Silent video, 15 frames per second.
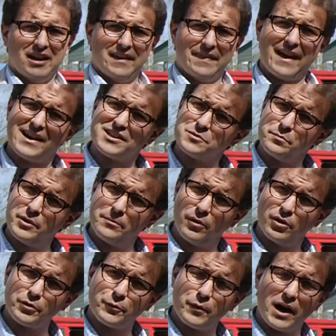and that hasn't been
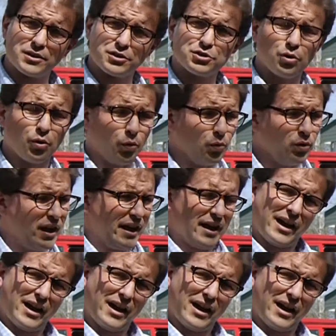modified at all,